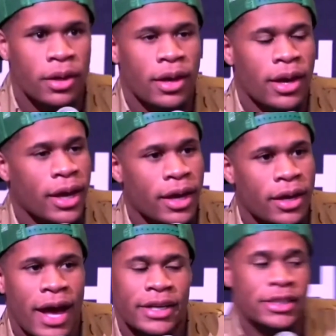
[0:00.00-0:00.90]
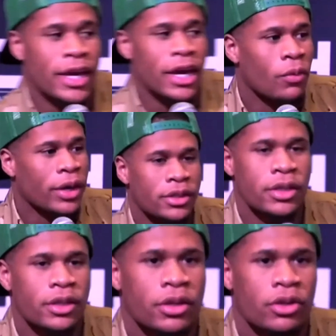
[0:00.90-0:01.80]
and I just can't wait to,
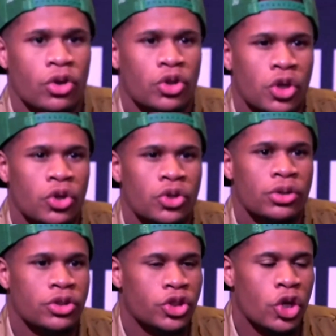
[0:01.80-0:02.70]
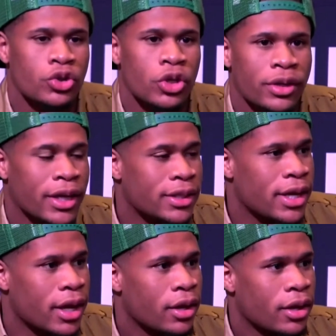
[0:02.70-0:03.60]
you know, show JoJo Diaz
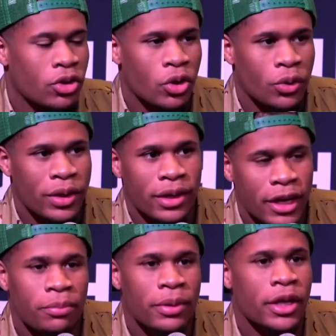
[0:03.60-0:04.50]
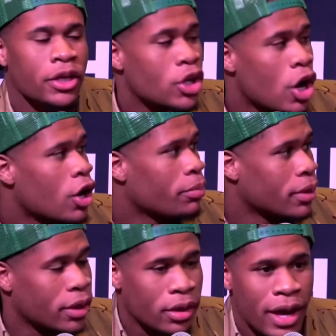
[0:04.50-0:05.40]
that, you know, he can be a dog,
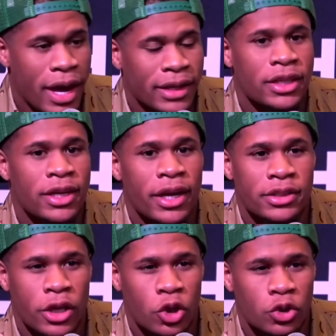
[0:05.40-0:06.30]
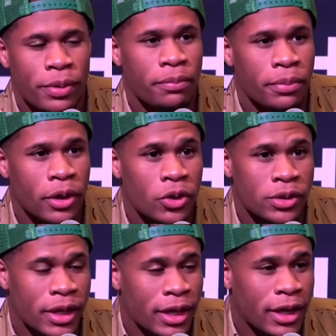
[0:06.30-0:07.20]
but at the end of the day, skills pay the bills,
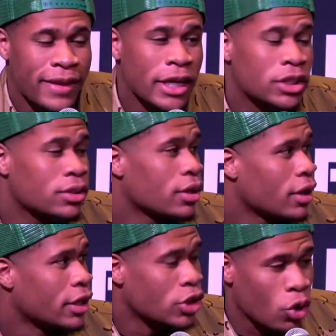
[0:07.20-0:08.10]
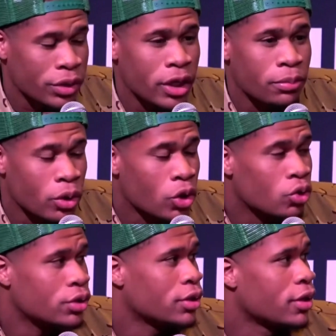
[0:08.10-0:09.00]
and if that's his only
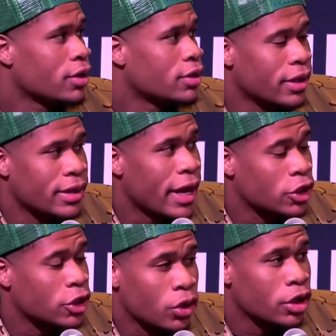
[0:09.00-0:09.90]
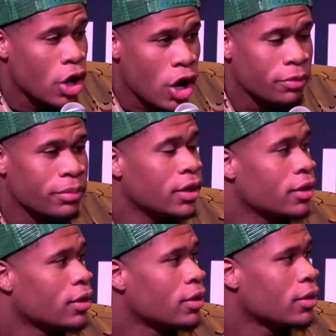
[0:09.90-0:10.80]
approach to that he's going to dog me,
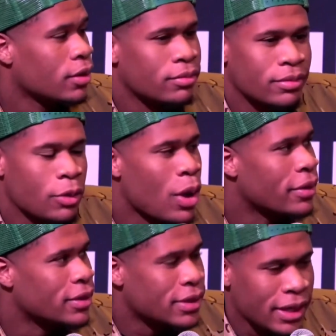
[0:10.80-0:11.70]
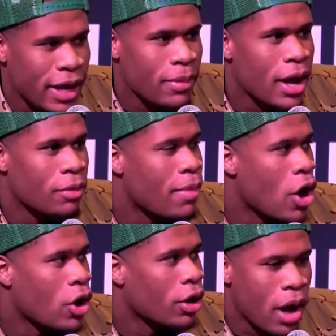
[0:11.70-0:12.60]
come on, I've been seeing that
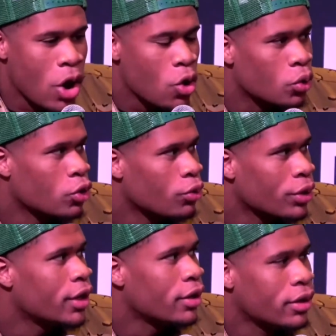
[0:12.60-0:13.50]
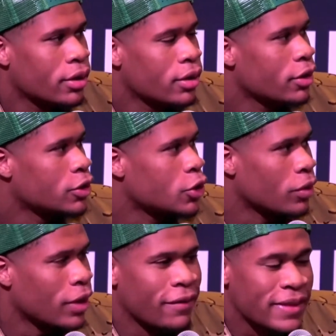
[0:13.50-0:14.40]
my whole career. So
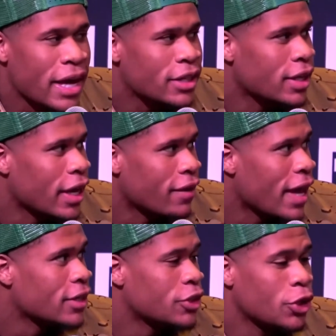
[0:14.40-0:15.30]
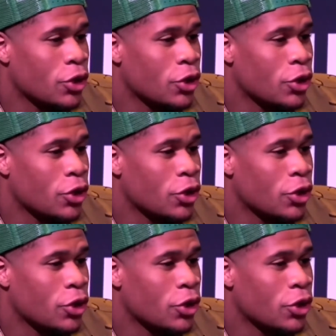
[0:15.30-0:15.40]
if that's your